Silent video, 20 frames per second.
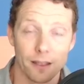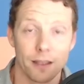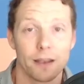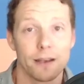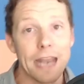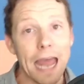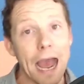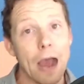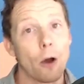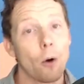
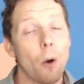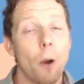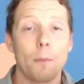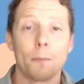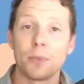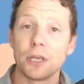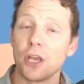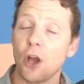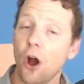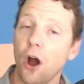Now,
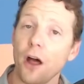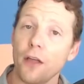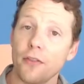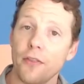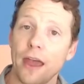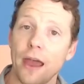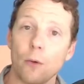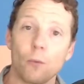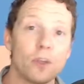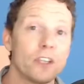beyond
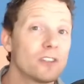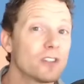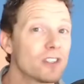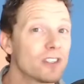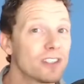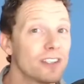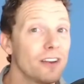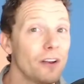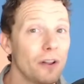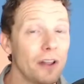that, we
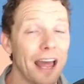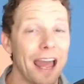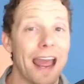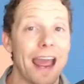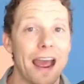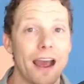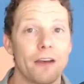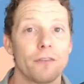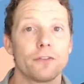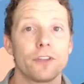still
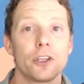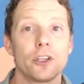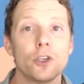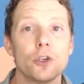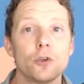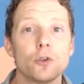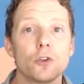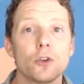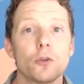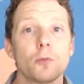have the
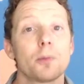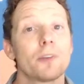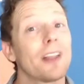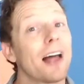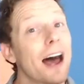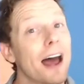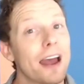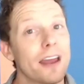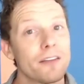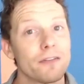YouTube
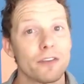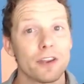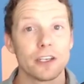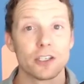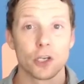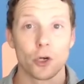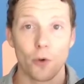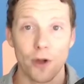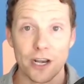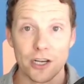Live
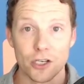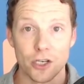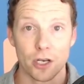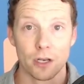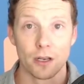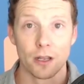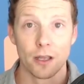integration.